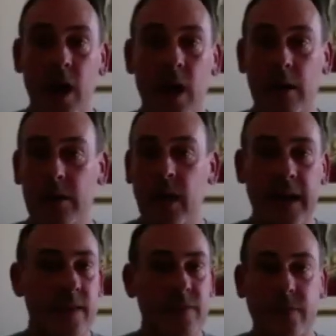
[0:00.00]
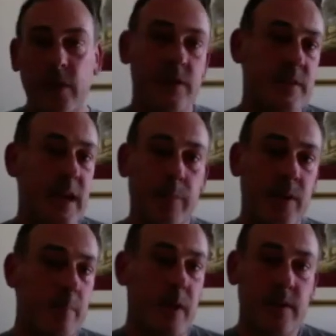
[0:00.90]
like the first couple
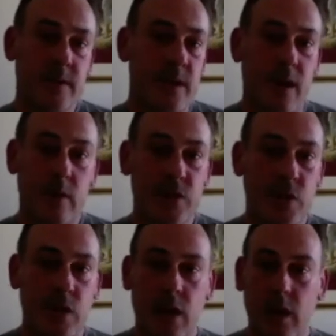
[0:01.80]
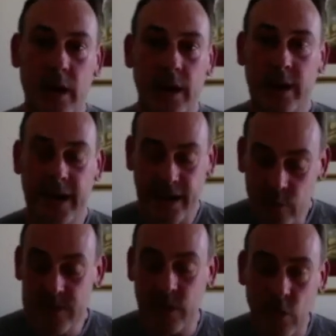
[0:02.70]
of months I was trying, it
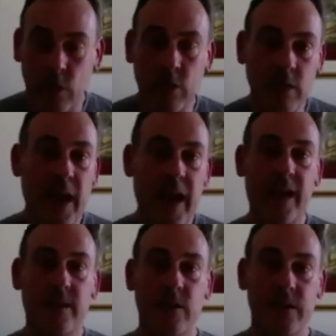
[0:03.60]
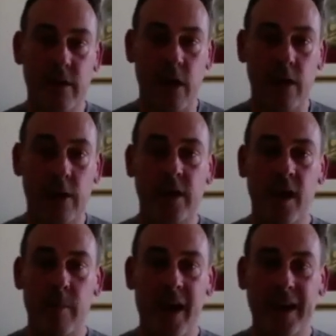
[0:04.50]
was all hands on their own, and I
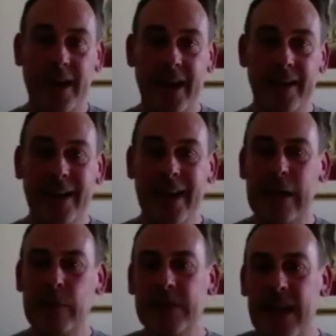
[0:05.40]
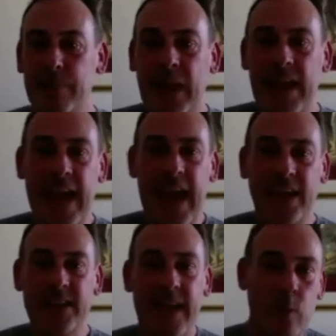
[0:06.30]
might get, it was like playing hacky
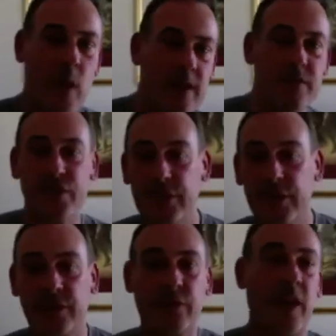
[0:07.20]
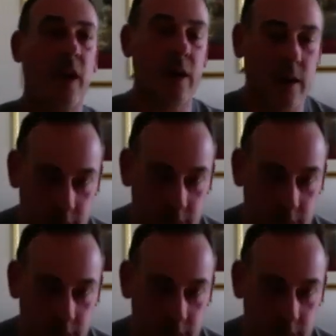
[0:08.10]
sack. 1, 2, 3, oh.